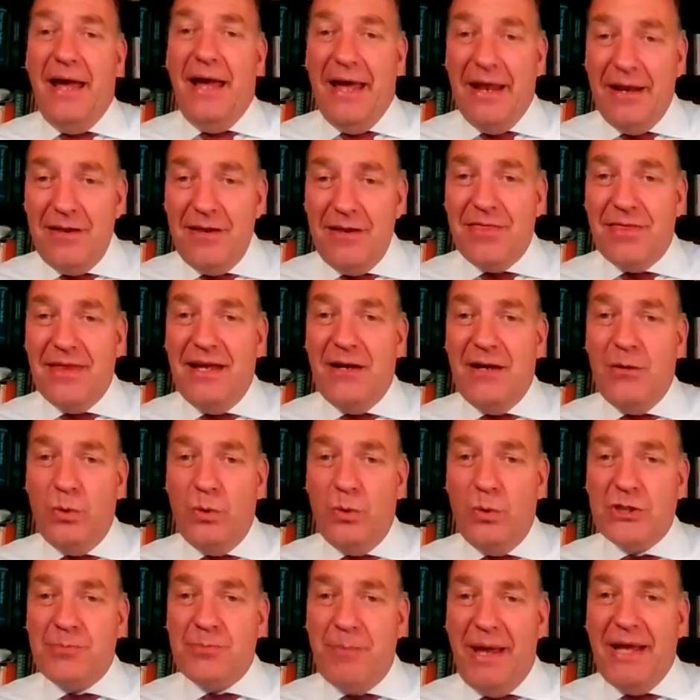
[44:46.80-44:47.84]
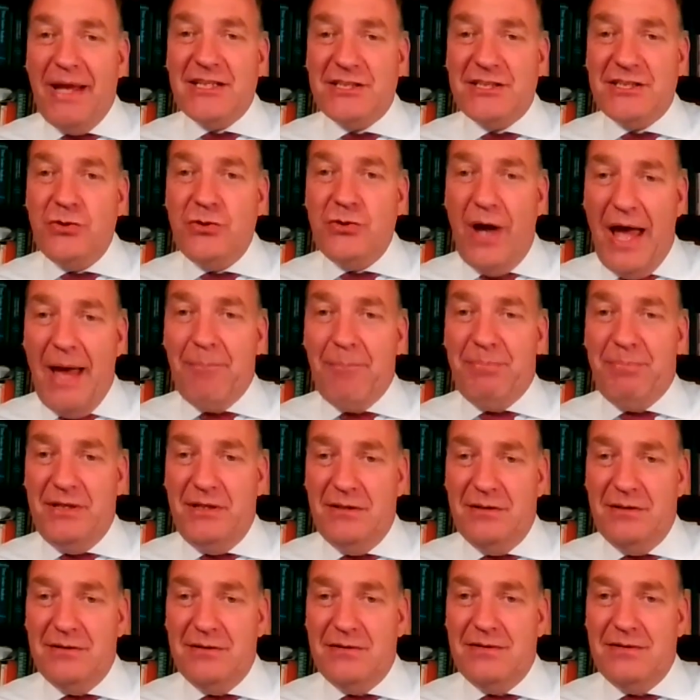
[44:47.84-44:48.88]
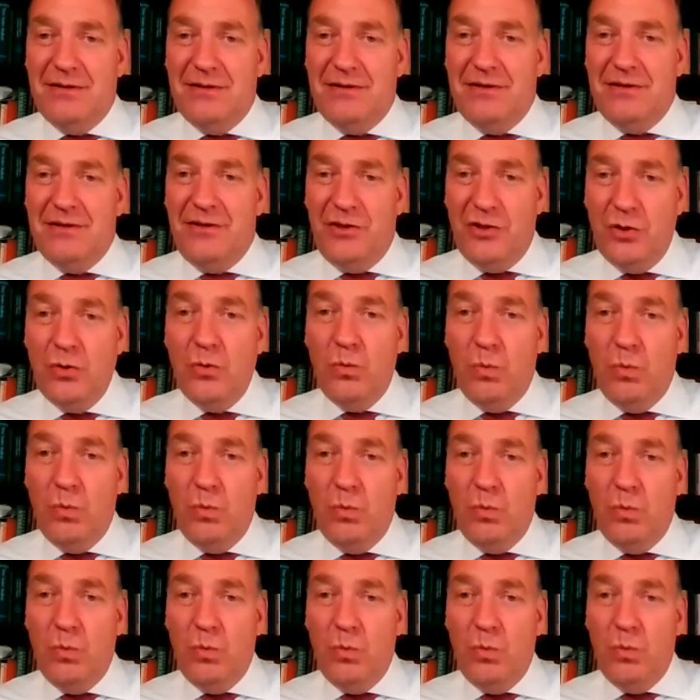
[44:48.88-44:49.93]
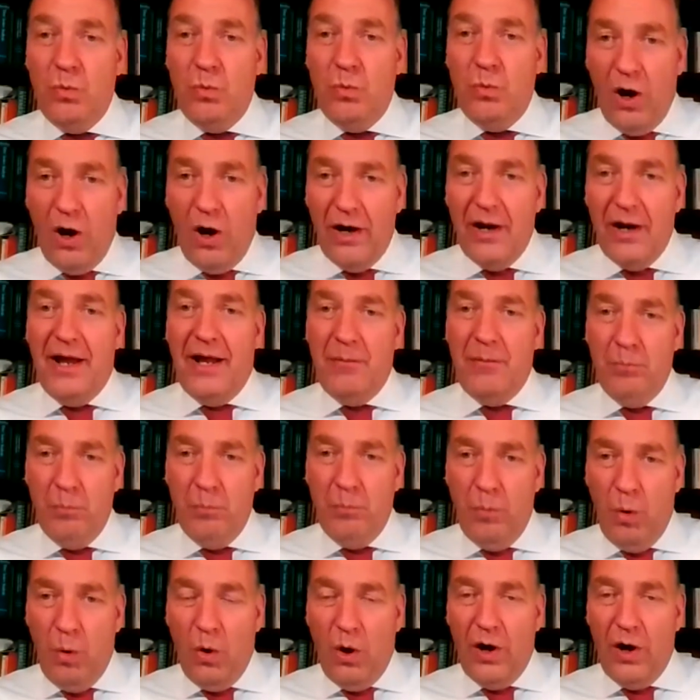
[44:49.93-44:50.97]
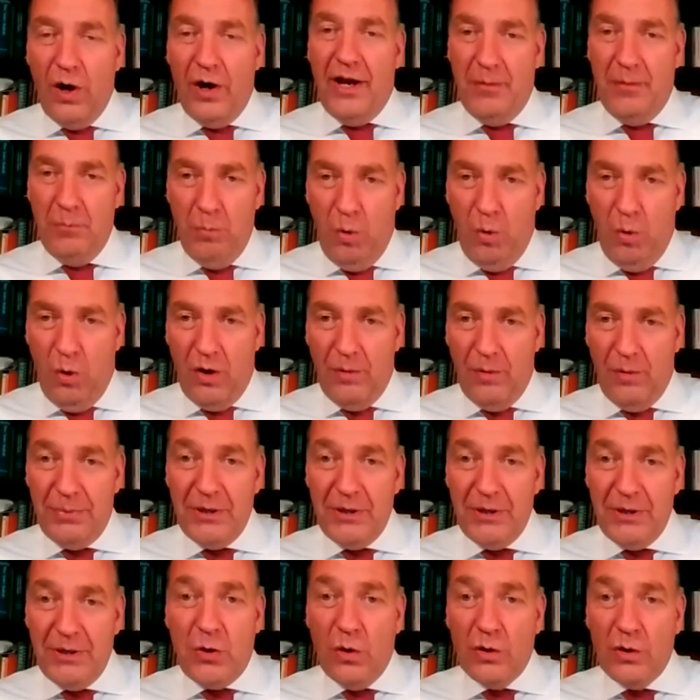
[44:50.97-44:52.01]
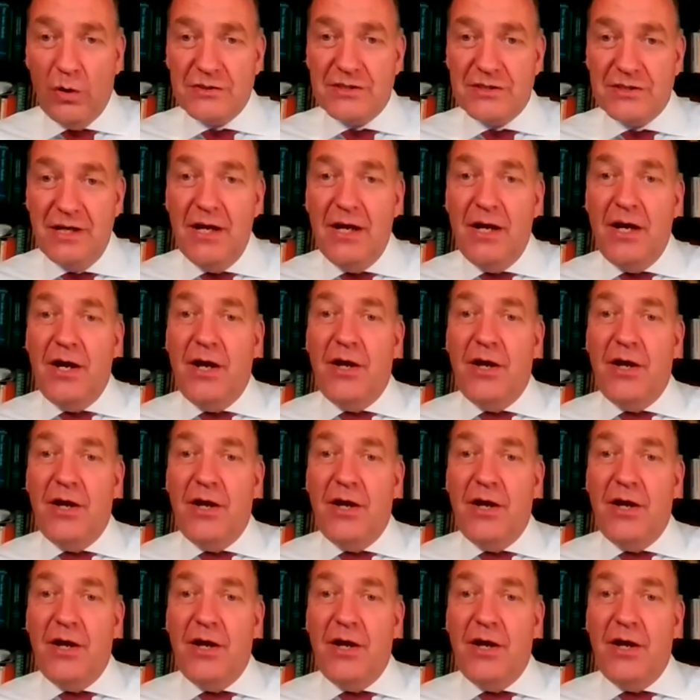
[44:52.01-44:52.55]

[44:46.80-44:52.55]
Anything which makes you happy, you want more and more and more, because